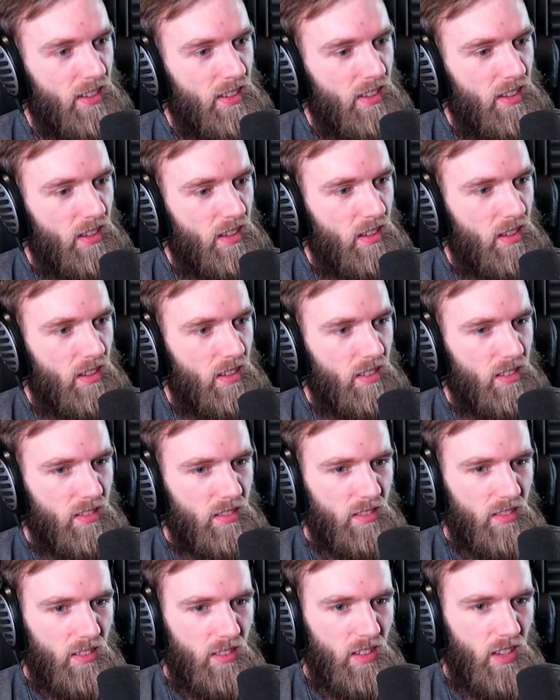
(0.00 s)
It
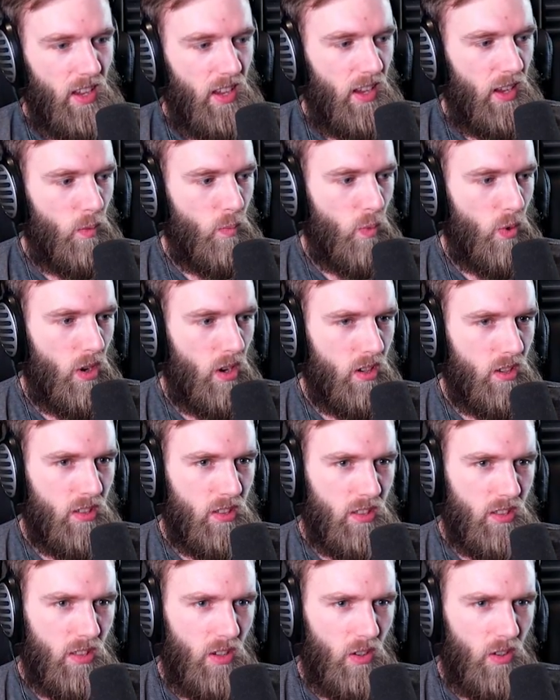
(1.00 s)
worked. Yeah, it
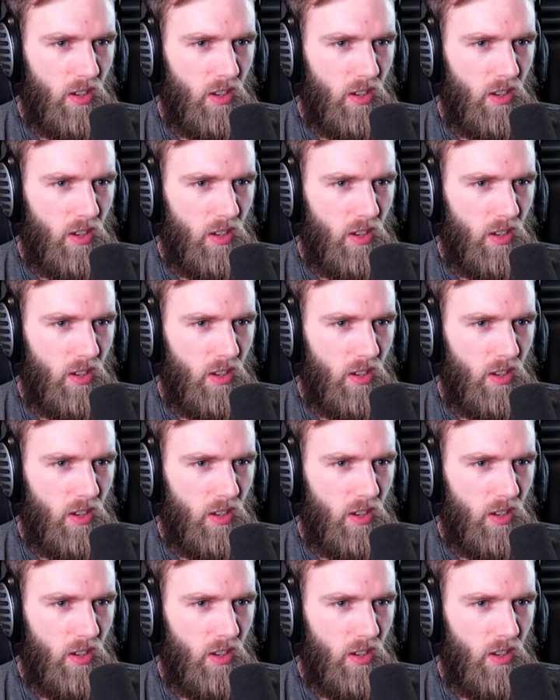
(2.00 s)
worked.